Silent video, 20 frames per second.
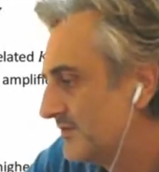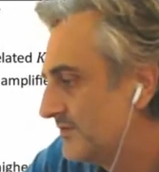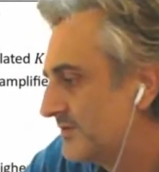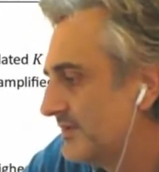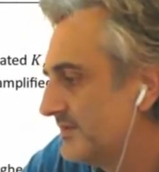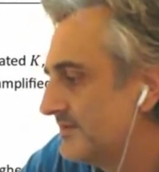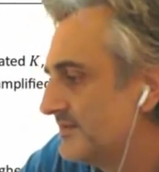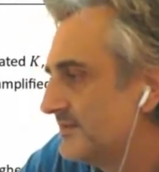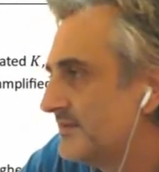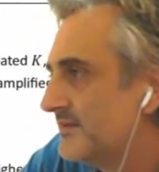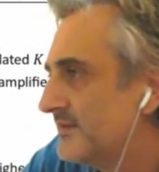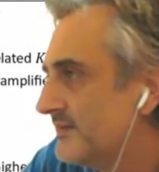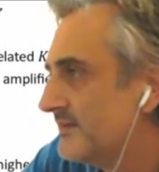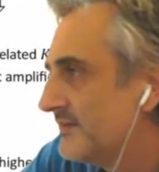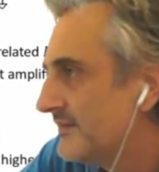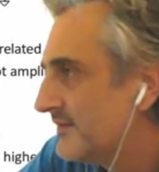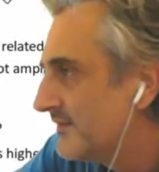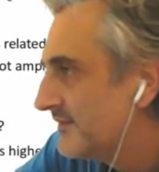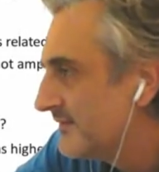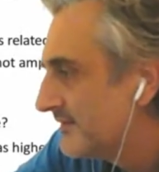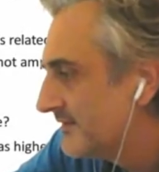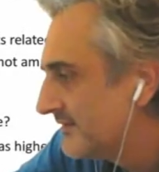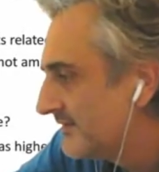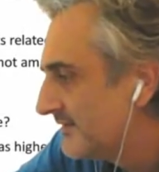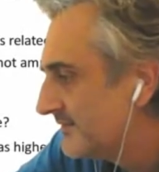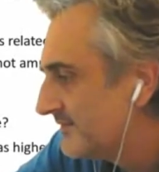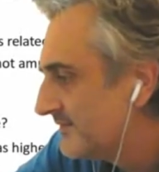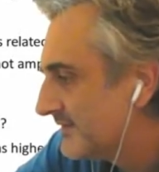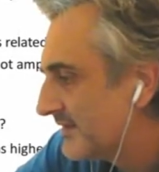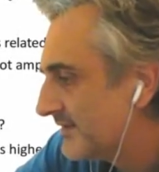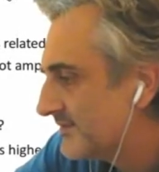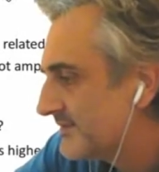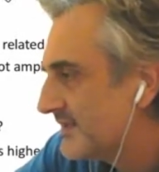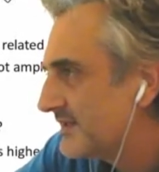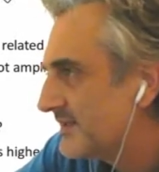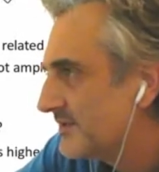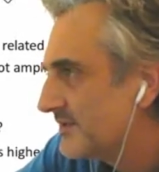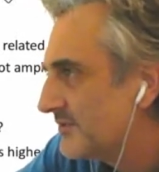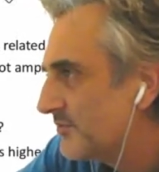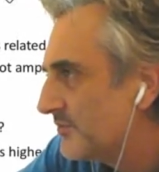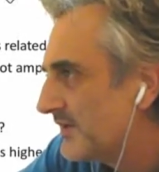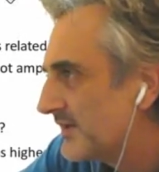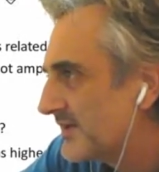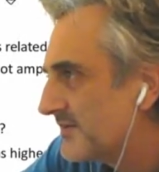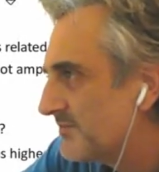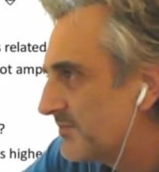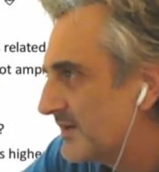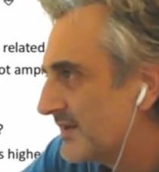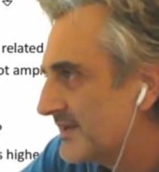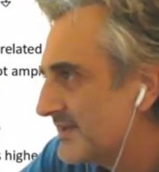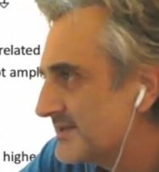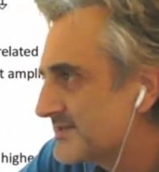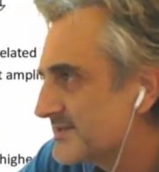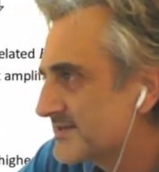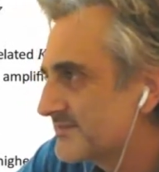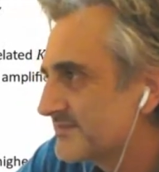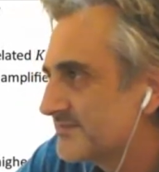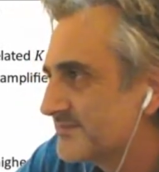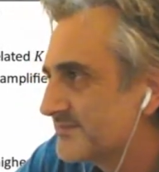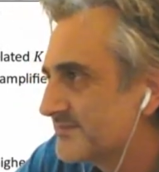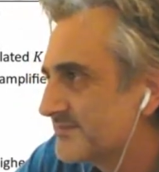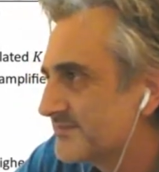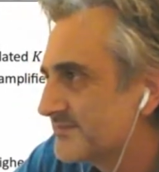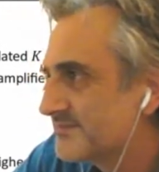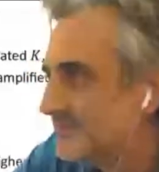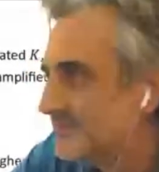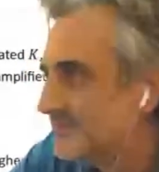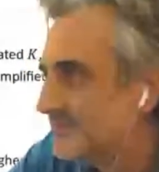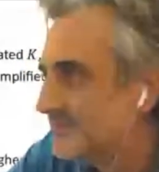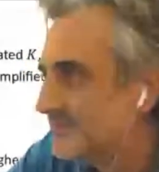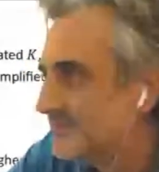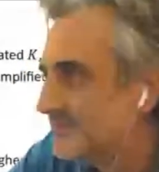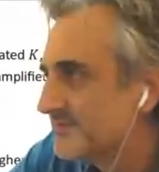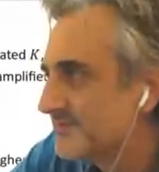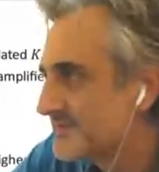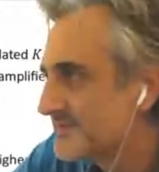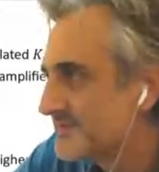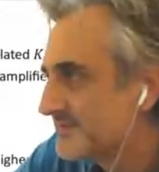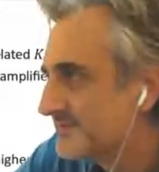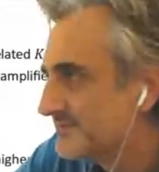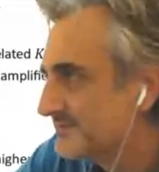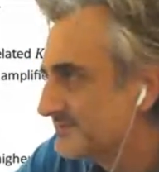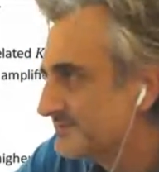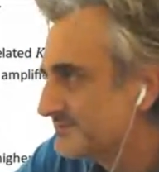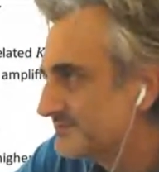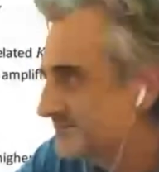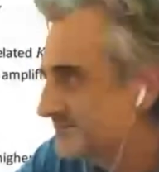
Okay, and then we replace this